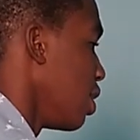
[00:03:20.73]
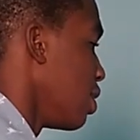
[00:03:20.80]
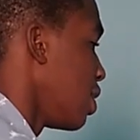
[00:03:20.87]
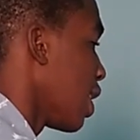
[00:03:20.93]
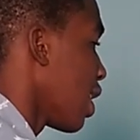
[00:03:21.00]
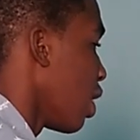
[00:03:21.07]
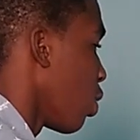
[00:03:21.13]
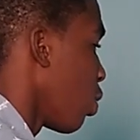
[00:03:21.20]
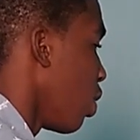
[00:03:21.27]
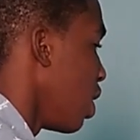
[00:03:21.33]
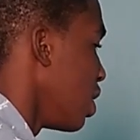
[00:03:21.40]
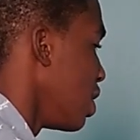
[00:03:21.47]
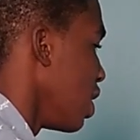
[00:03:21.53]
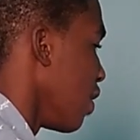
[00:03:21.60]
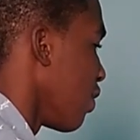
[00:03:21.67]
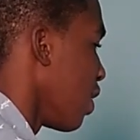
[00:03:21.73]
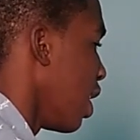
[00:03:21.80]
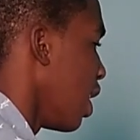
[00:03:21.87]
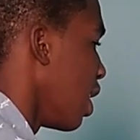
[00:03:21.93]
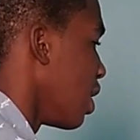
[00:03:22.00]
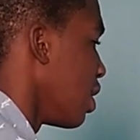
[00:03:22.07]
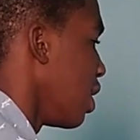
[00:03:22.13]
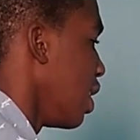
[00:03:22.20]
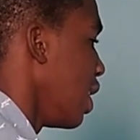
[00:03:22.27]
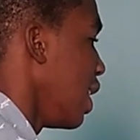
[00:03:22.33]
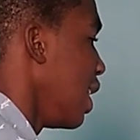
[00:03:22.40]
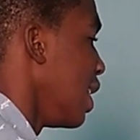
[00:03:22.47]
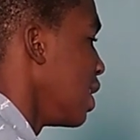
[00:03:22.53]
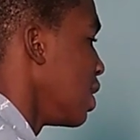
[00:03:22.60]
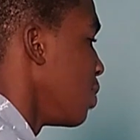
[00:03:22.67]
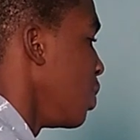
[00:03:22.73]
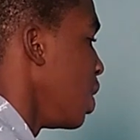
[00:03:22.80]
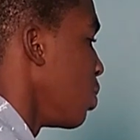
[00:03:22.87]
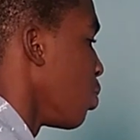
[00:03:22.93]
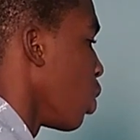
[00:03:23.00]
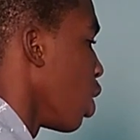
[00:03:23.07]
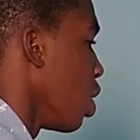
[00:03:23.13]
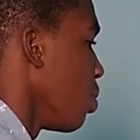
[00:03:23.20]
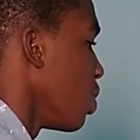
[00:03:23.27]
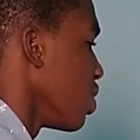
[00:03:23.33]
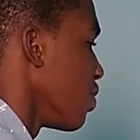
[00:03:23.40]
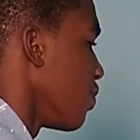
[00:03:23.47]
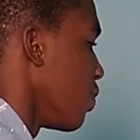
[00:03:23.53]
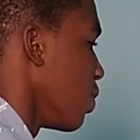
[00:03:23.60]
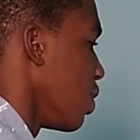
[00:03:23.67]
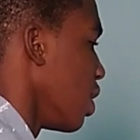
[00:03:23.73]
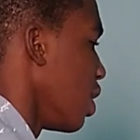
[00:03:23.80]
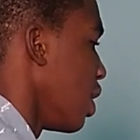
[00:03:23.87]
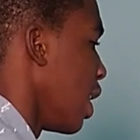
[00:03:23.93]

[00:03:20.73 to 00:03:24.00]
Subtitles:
second quality of God is being purposeful.